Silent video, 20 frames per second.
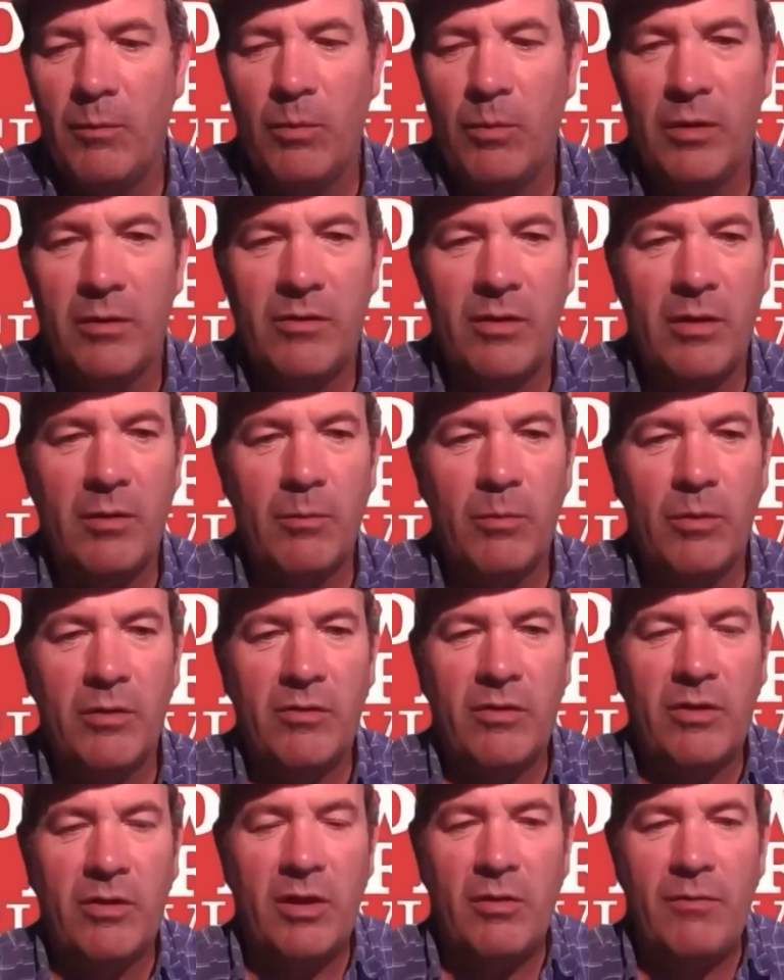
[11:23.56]
what do
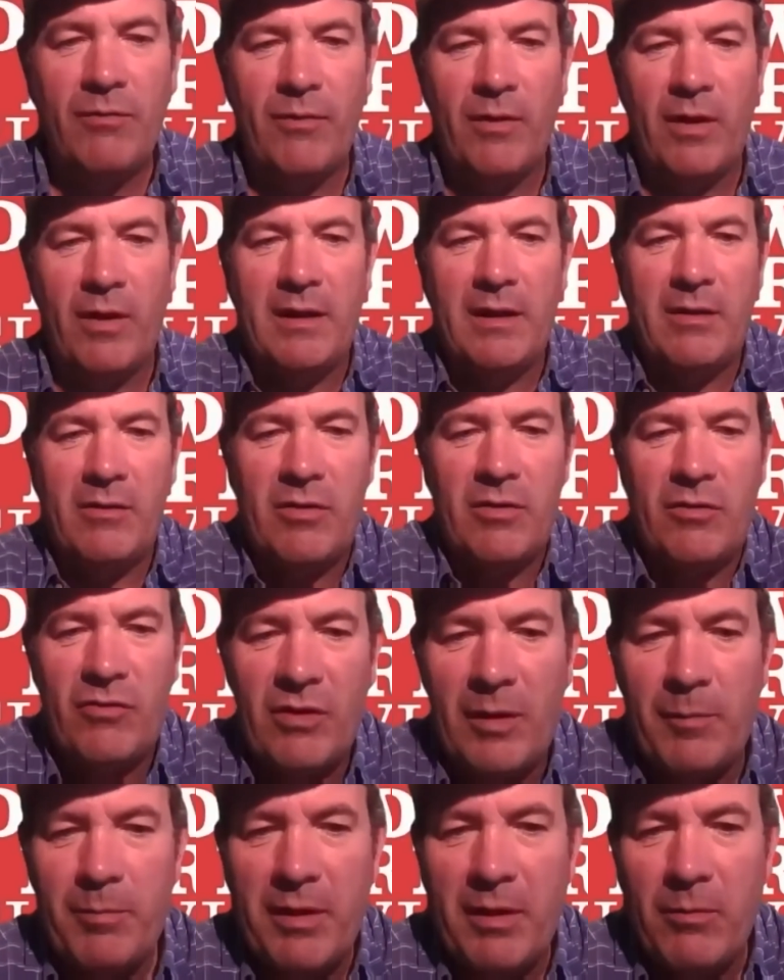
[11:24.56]
what do you find as a
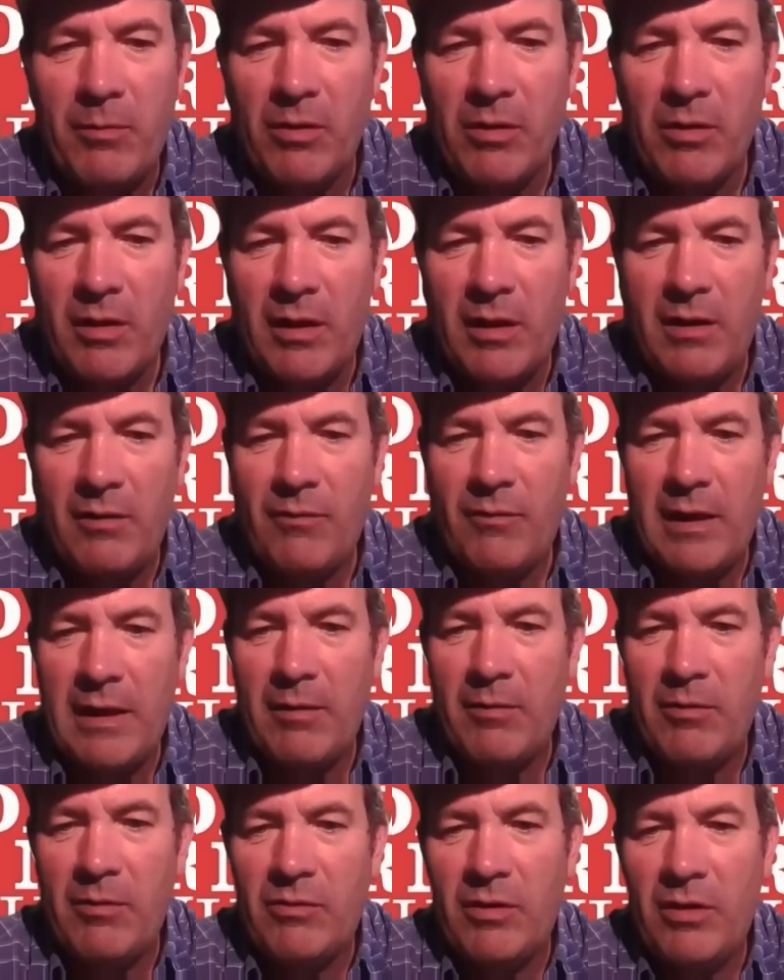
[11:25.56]
GP? What kind of
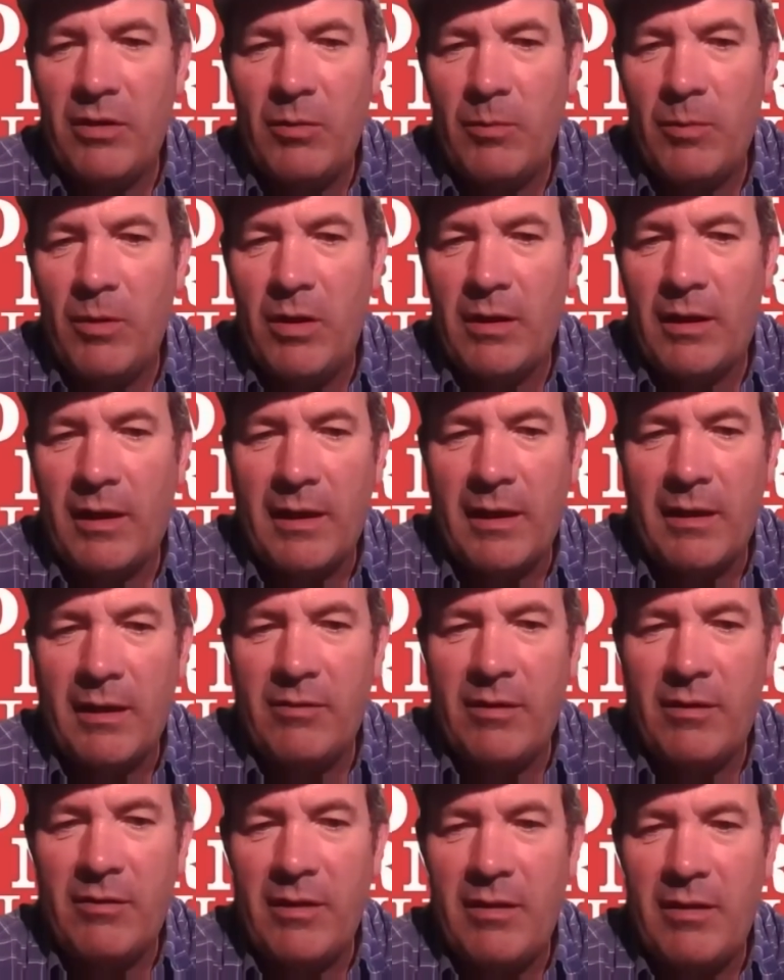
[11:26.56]
hours are you working?
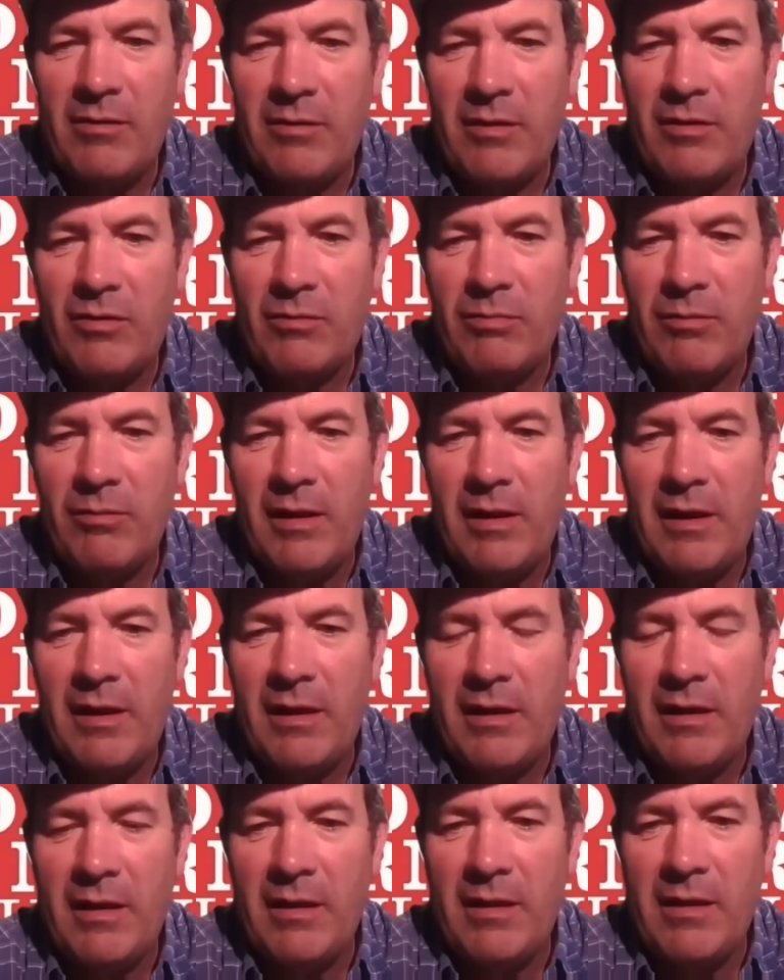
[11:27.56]
Is it is this
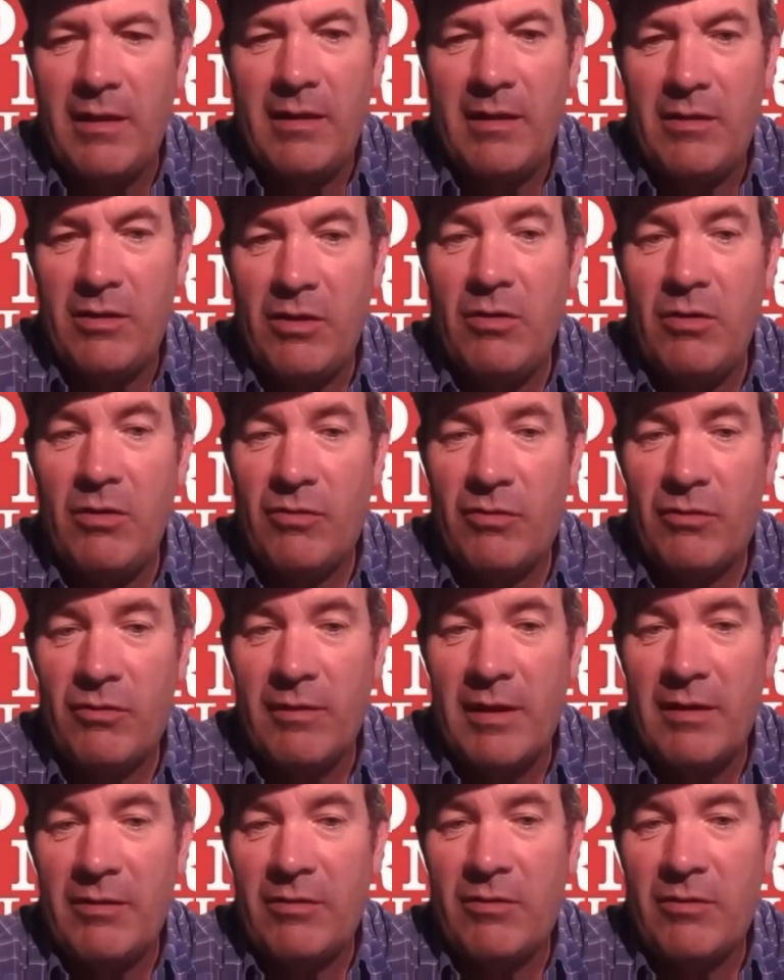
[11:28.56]
really? Are you
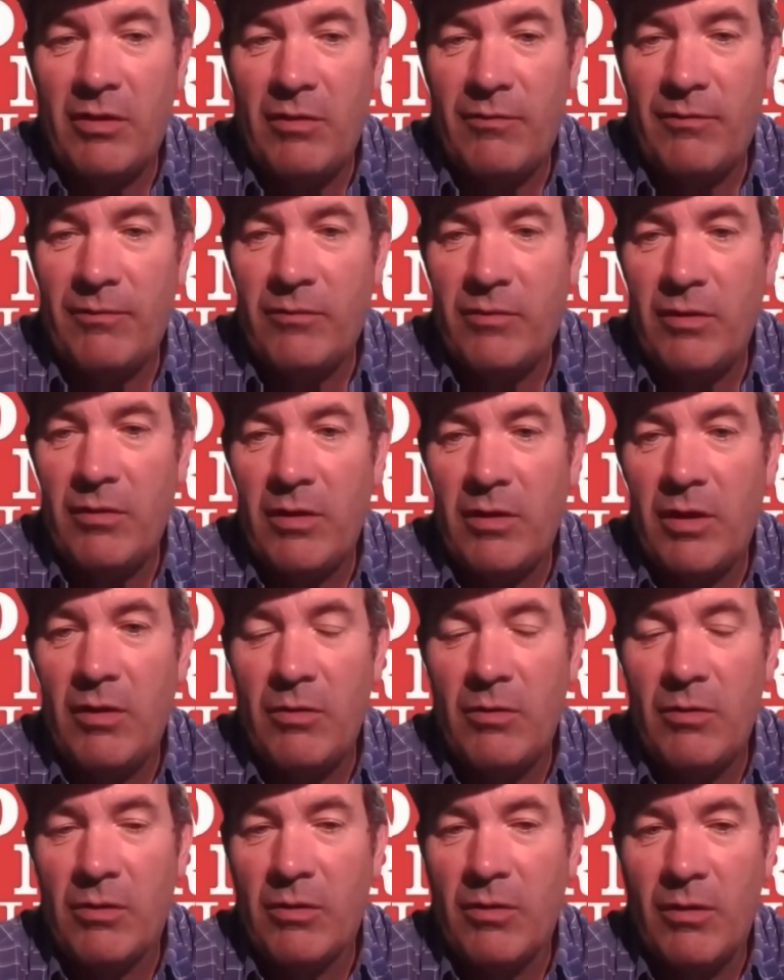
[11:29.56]
stressed? Do you, do you know
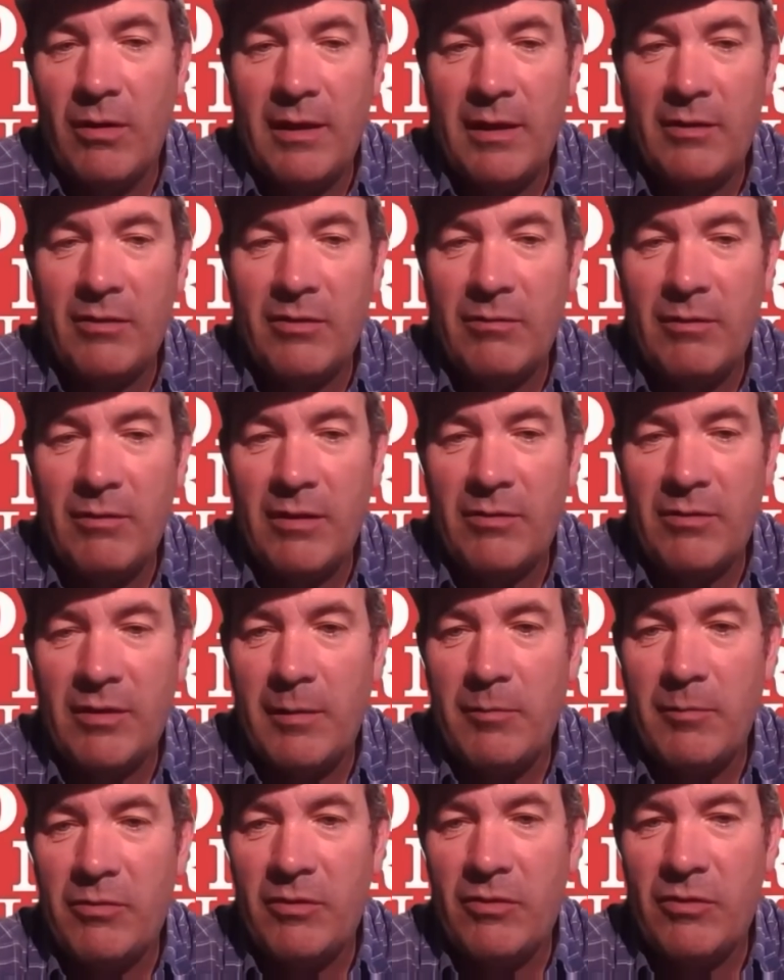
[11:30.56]
your colleagues are in the
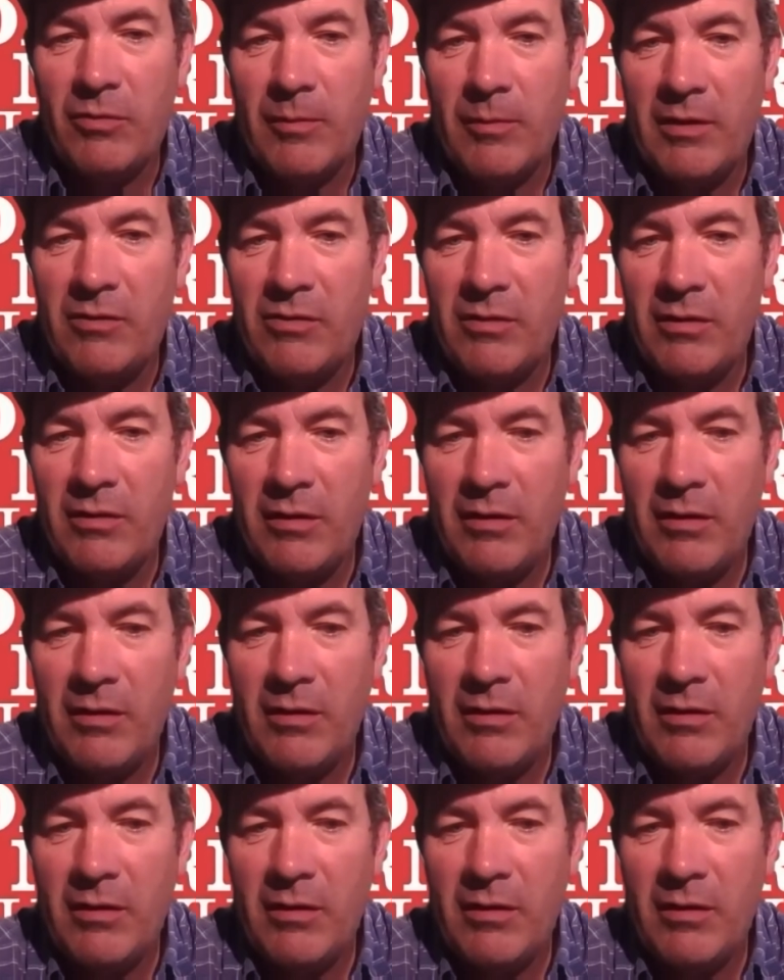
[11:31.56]
same situation?